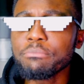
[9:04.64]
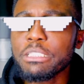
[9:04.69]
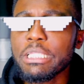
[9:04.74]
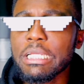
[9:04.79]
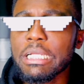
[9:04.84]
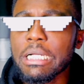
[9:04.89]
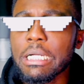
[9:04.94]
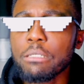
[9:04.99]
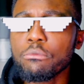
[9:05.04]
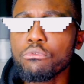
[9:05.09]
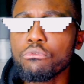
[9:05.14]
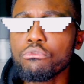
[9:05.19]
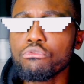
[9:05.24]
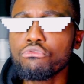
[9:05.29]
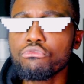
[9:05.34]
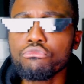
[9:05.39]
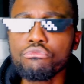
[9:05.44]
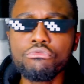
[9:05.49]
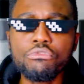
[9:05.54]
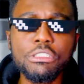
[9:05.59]
take and go
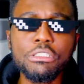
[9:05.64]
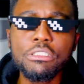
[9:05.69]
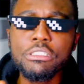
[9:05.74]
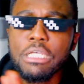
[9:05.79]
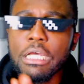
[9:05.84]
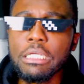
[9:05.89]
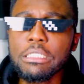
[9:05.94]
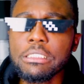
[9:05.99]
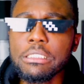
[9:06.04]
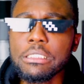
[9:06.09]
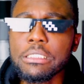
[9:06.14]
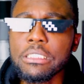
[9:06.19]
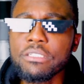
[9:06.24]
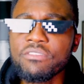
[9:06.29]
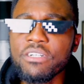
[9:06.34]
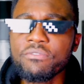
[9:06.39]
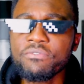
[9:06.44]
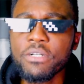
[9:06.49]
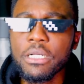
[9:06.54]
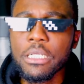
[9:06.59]
through is like he
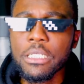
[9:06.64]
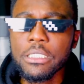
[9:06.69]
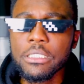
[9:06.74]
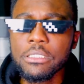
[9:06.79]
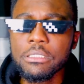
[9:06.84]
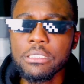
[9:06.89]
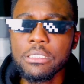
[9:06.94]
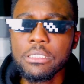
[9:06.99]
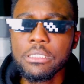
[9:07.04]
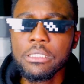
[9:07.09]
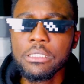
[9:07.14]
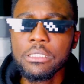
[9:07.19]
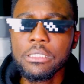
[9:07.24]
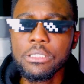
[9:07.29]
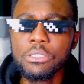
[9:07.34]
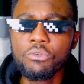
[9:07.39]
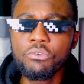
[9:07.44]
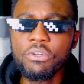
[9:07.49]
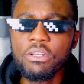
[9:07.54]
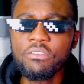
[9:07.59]
never find.
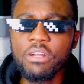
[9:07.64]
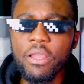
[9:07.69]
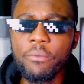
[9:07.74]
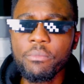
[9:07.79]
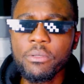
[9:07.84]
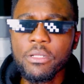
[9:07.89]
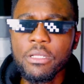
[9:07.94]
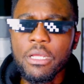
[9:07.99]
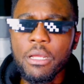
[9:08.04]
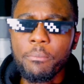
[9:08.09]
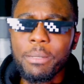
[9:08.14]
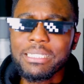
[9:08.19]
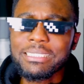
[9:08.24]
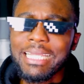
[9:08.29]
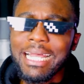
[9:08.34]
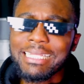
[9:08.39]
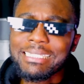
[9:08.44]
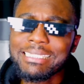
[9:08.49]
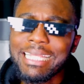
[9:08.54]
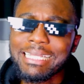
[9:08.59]
You feel right? But
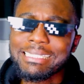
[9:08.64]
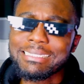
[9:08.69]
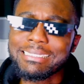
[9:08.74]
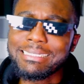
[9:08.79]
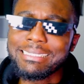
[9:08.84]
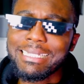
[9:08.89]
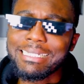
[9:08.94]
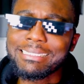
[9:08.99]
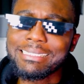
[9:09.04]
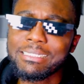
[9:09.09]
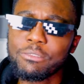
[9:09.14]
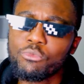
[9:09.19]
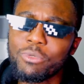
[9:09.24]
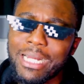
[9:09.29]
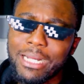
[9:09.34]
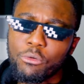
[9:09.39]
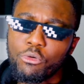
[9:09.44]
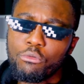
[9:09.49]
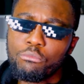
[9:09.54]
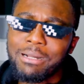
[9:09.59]
as I see the thing
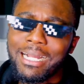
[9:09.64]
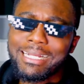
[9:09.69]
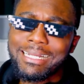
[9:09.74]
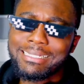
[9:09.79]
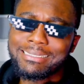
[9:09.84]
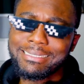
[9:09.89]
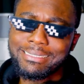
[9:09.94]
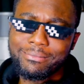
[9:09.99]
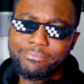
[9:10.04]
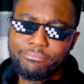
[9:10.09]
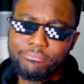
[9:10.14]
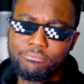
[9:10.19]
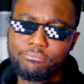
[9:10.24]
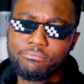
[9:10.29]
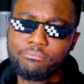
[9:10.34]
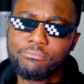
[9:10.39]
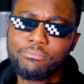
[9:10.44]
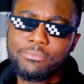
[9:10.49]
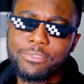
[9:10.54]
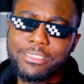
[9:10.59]
when I go back, I say,
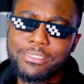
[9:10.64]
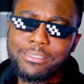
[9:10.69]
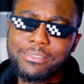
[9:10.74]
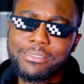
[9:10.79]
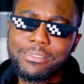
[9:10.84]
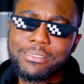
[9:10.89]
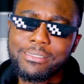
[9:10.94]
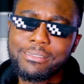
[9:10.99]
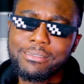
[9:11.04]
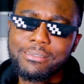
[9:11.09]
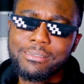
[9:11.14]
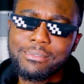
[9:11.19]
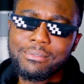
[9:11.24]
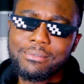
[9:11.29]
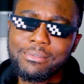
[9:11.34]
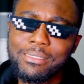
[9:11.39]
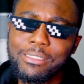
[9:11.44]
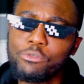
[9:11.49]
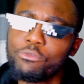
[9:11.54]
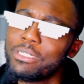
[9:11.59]
this thing,
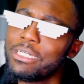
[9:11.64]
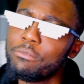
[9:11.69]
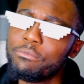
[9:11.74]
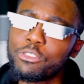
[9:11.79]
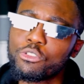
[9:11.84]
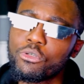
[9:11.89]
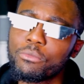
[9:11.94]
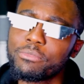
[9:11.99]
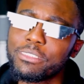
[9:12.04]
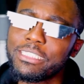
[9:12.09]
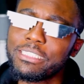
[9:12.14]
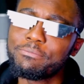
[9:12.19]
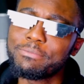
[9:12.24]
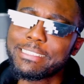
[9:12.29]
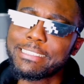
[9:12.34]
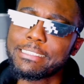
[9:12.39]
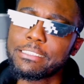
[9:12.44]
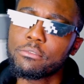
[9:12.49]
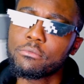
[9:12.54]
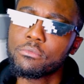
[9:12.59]
it really be some deep
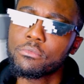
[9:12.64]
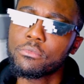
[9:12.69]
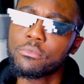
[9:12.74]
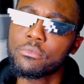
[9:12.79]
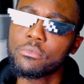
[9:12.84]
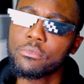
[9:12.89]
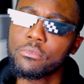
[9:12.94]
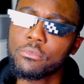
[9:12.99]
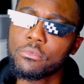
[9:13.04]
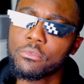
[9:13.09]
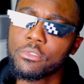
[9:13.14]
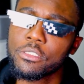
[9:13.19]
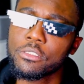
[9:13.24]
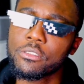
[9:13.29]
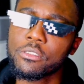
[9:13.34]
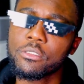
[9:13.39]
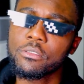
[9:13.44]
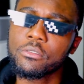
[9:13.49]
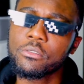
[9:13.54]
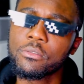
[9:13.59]
thing. You
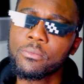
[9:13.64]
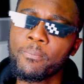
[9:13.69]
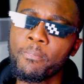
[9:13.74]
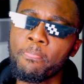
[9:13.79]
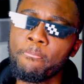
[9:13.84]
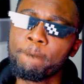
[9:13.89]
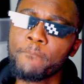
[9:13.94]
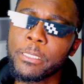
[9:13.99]
understand?